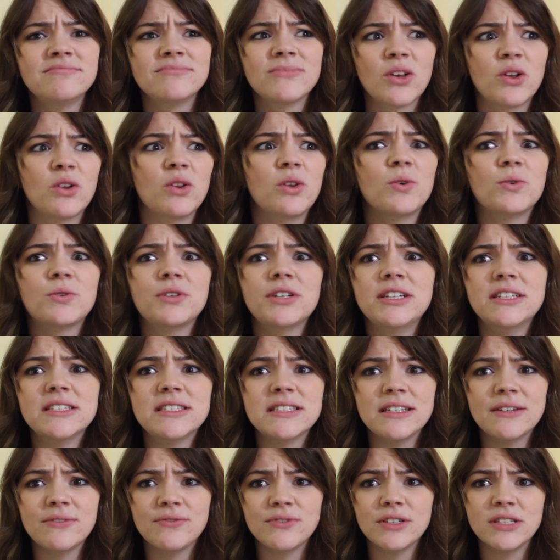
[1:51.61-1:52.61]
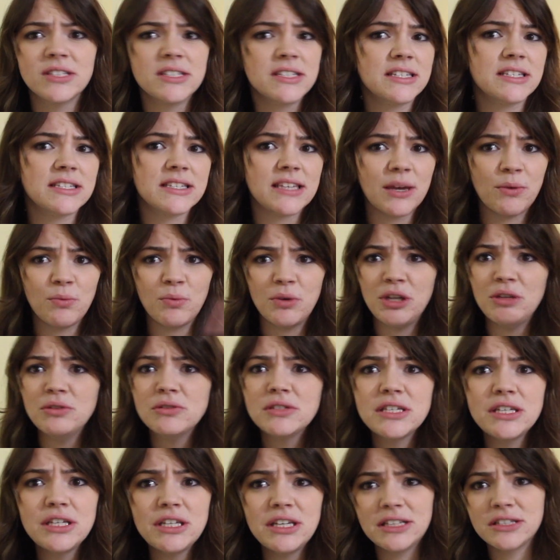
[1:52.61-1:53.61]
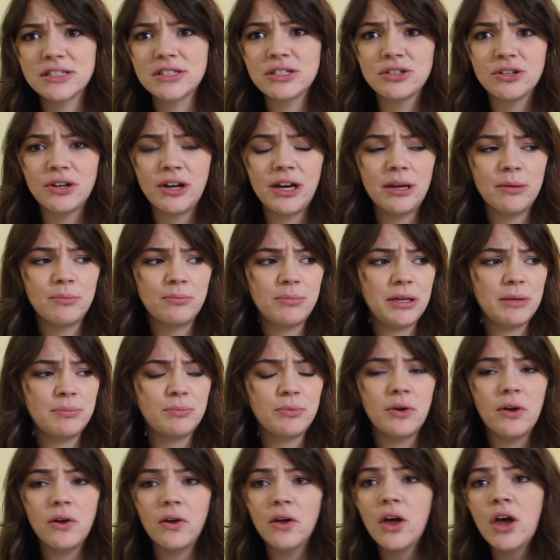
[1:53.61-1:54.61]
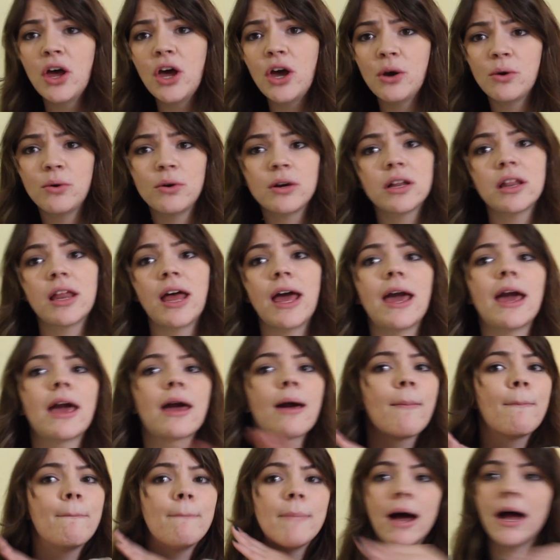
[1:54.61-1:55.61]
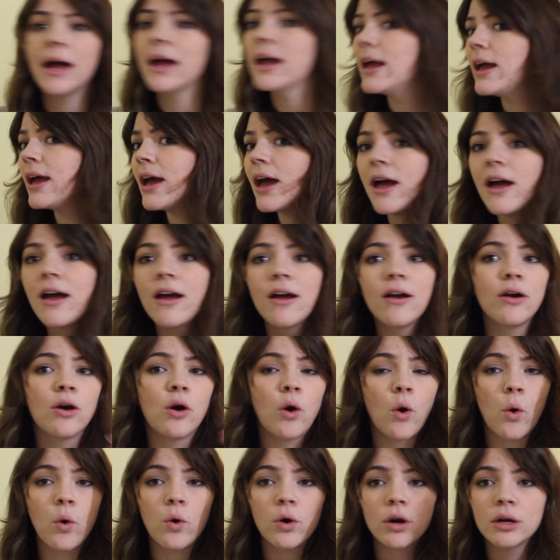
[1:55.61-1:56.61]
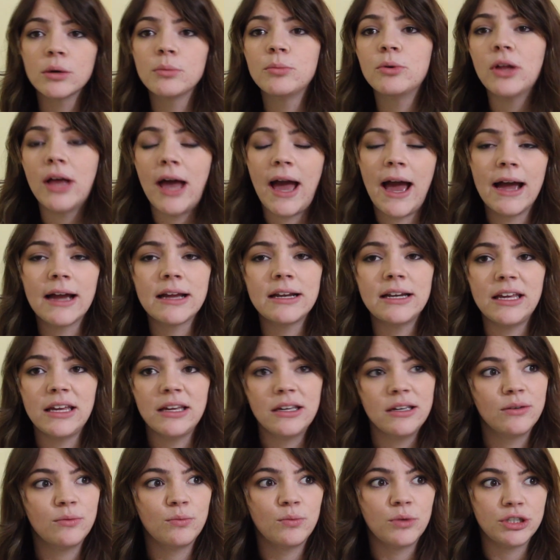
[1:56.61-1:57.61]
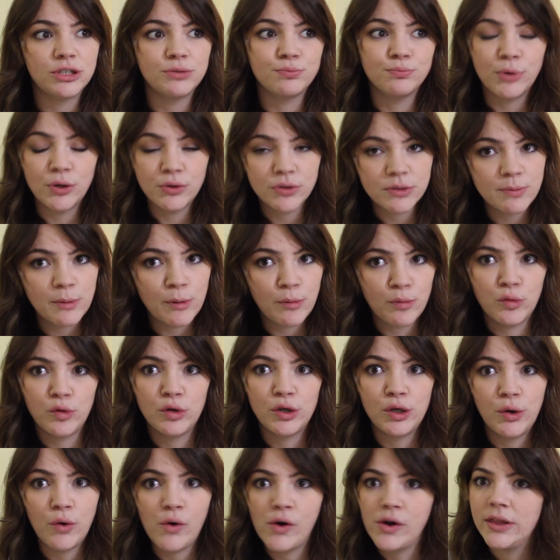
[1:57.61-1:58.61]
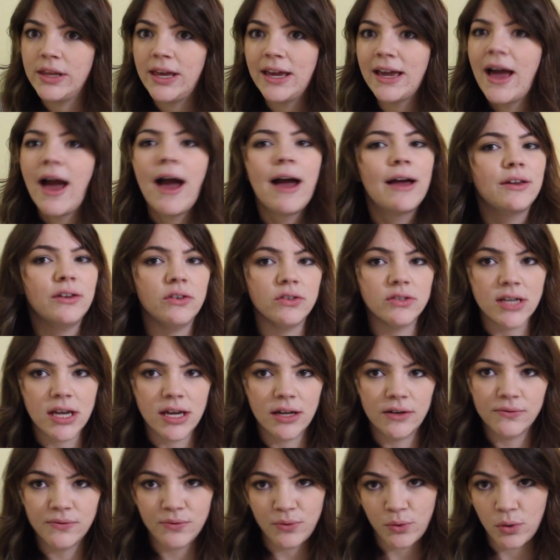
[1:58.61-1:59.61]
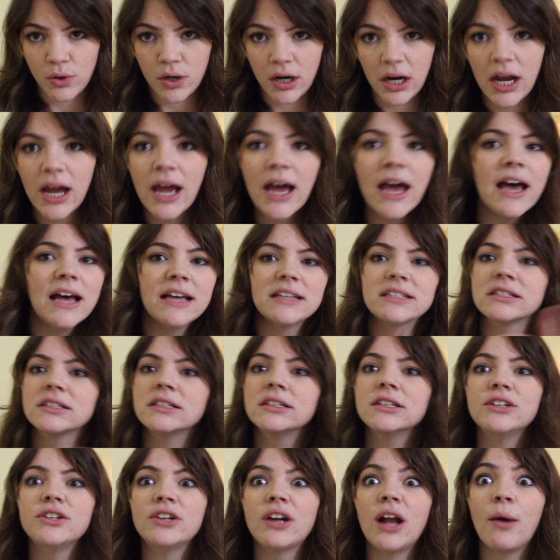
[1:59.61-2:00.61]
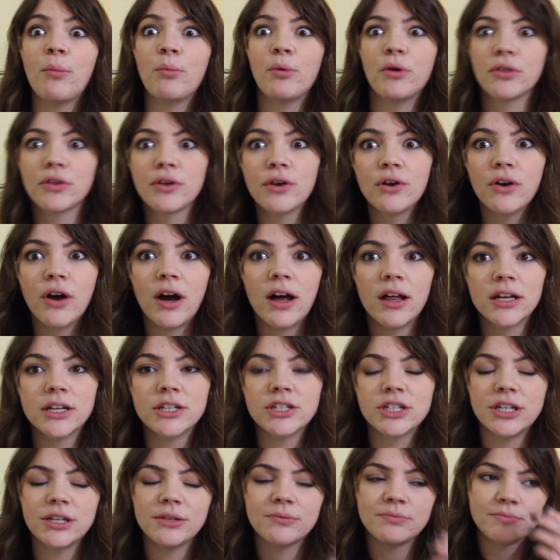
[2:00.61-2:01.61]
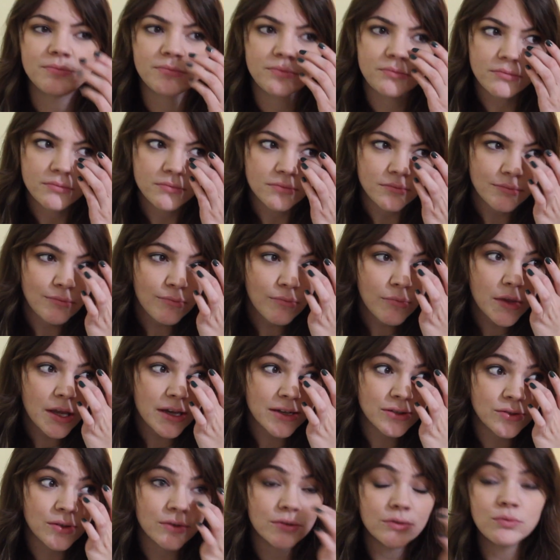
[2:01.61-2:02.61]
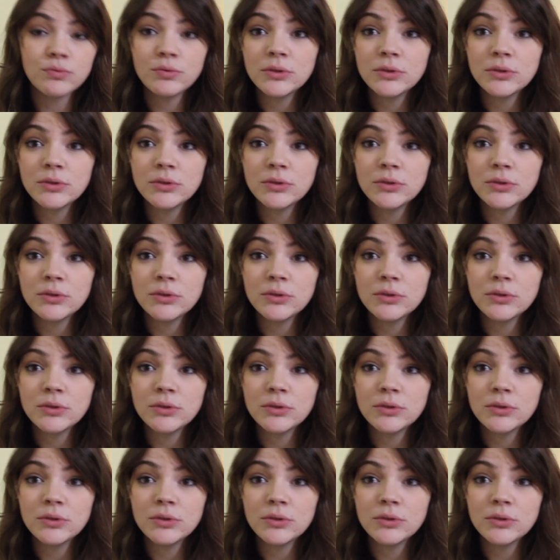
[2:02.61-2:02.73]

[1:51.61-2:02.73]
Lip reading: glorious differences. Like when you see Instagram people who are like, my horrible acne, which most people would go on like Accutane for, has cleared up with Curology. So I was